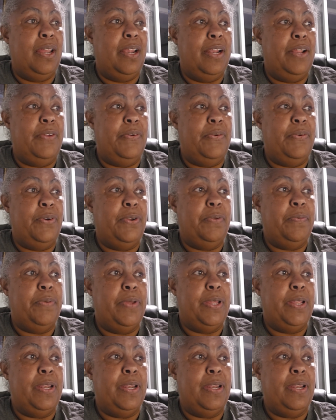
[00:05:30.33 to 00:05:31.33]
and he would
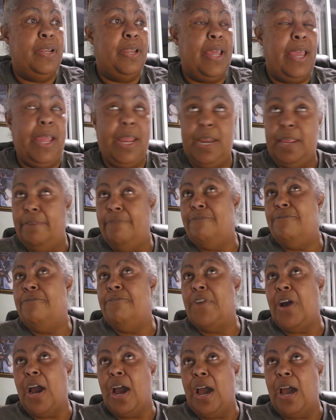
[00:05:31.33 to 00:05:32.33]
have been
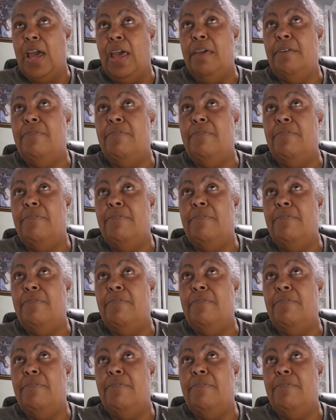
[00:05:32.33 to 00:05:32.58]
85.